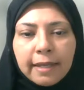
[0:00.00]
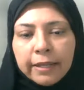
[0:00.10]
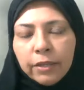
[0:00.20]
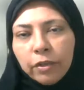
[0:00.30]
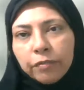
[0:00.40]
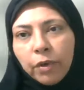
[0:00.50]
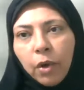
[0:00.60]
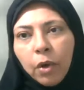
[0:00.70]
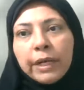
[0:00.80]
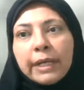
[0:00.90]
this kind of,
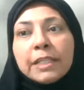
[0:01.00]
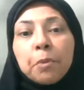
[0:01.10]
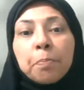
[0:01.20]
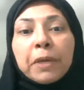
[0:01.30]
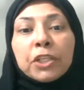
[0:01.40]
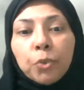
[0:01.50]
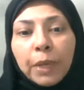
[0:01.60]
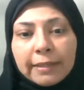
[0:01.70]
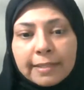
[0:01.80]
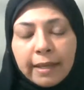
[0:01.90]
or at least
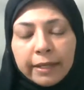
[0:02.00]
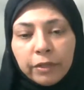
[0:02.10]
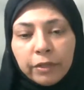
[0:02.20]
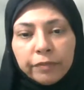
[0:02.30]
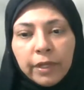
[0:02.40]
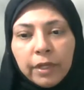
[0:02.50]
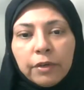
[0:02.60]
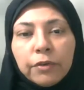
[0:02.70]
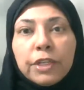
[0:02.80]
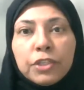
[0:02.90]
perpetuate this kind of
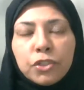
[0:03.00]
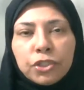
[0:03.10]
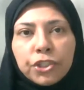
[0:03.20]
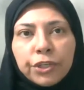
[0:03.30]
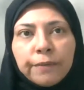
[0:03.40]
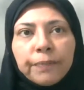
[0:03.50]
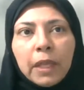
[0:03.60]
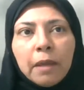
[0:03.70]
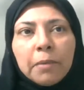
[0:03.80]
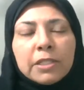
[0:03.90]
research here.
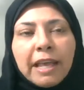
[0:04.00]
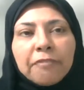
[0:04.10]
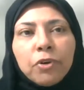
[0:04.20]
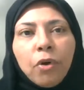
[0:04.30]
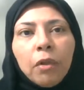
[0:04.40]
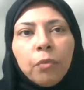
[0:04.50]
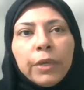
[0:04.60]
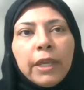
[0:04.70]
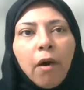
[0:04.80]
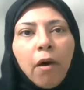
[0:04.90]
Because after all,
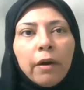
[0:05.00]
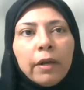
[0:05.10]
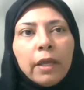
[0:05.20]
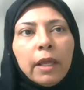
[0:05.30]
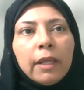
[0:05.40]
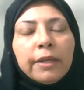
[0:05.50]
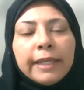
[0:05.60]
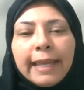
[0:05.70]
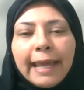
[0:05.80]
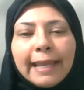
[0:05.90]
we are
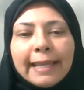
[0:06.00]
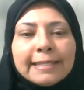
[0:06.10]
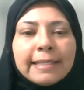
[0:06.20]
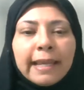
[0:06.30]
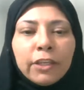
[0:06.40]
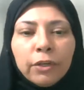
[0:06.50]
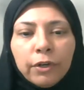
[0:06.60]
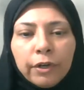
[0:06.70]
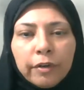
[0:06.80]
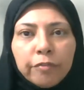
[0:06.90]
looking at a
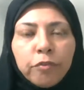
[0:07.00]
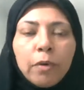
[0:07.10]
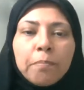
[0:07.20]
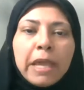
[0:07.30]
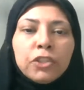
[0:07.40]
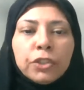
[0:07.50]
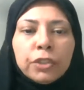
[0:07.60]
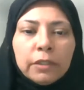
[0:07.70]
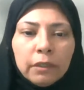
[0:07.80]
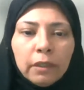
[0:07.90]
secular
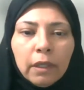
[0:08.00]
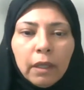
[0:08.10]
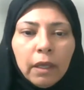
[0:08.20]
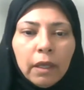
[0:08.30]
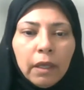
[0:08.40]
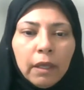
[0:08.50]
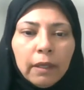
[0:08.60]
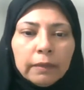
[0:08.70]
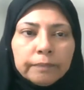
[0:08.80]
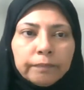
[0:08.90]
formation
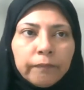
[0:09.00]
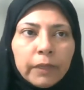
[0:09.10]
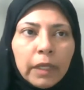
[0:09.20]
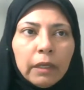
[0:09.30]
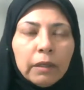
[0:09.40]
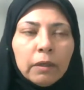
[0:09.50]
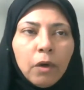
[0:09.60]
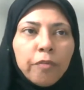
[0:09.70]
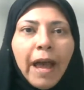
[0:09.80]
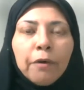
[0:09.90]

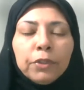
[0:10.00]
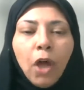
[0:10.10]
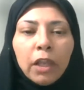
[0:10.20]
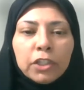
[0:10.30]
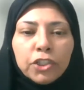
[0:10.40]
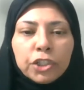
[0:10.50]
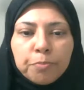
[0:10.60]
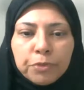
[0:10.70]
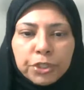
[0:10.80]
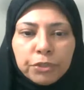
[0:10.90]
of how knowledge
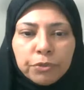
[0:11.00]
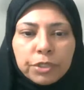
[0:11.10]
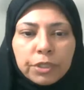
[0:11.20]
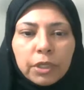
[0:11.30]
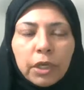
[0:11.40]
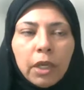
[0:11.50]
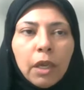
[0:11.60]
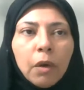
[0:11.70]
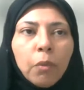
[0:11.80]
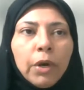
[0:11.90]
is produced.
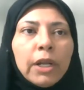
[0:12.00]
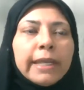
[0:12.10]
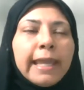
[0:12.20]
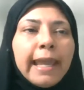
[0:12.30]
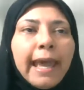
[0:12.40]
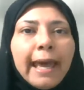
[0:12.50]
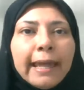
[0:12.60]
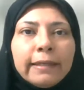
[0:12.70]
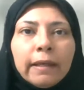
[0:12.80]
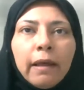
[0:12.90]
We're looking
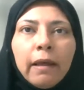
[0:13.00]
at